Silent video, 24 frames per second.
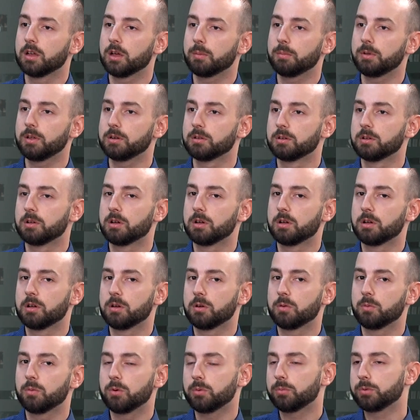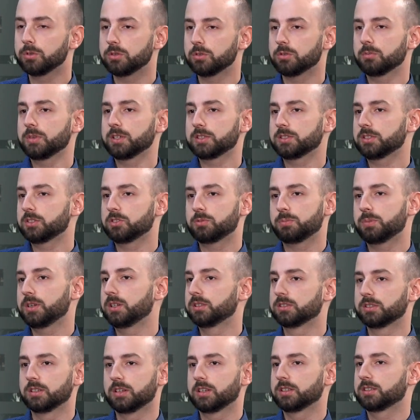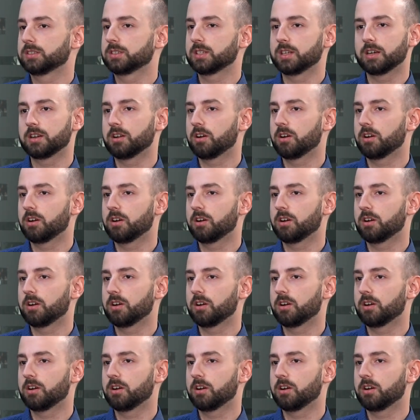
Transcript: I mean, what would your message be to, let's say,